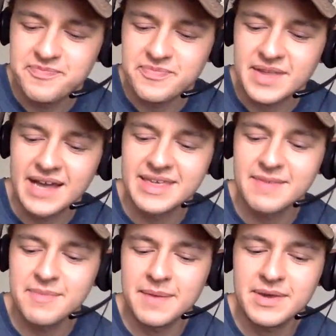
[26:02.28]
I think
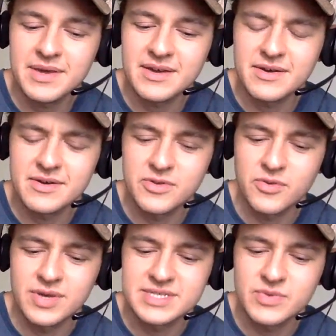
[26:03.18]
maybe the
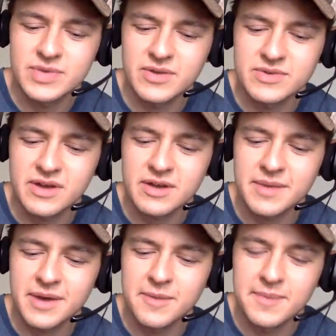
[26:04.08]
reason we don't talk
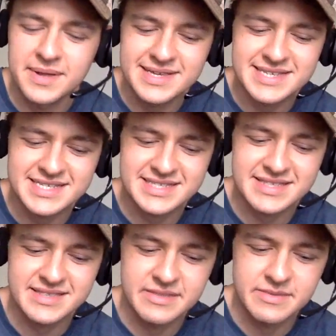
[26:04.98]
about money is because
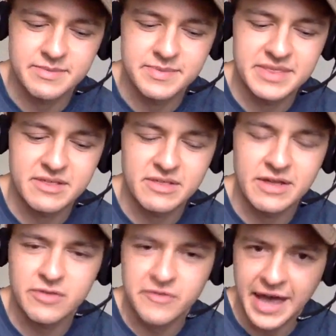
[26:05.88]
the
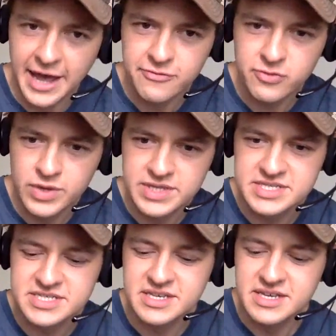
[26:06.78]
level of
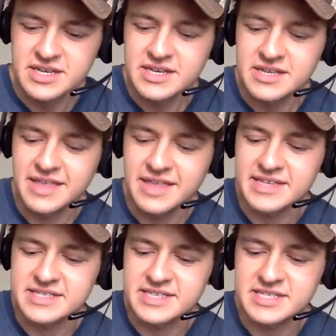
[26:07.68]
affluence that
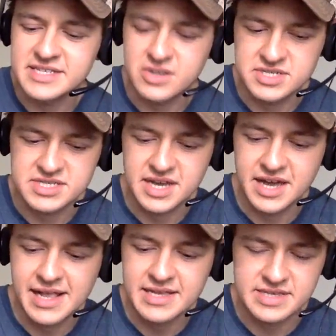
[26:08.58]
exists in our
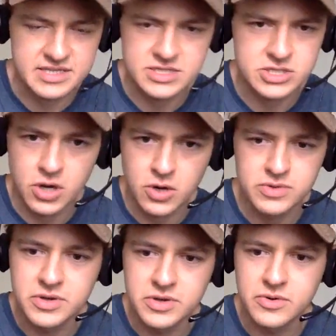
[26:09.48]
society is like so
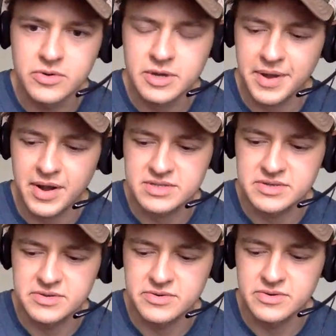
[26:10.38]
new compared
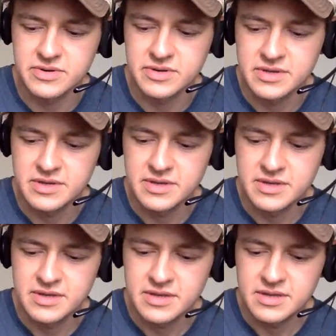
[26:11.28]
to
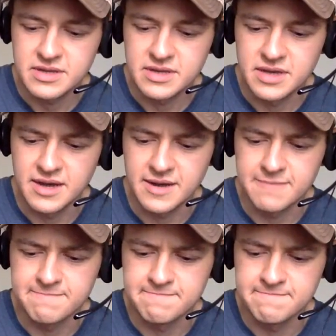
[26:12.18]

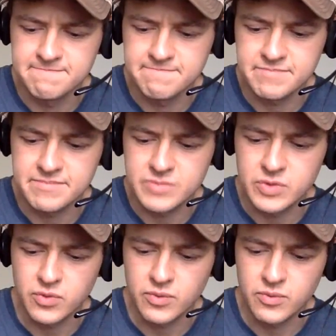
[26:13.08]

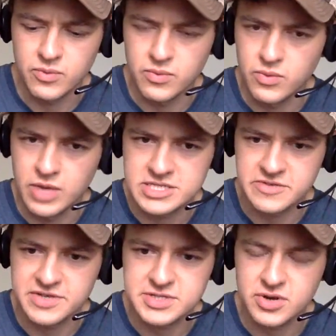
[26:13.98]
the rest of
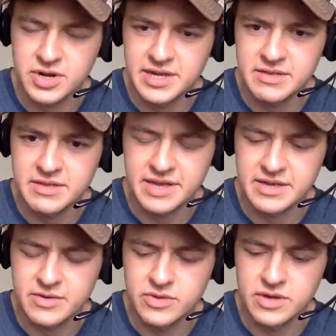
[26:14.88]
history. Like
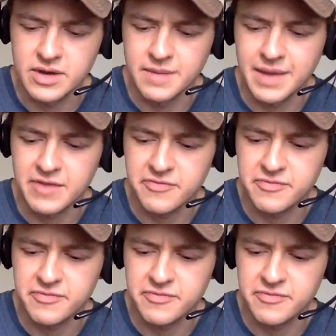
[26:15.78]
the amount of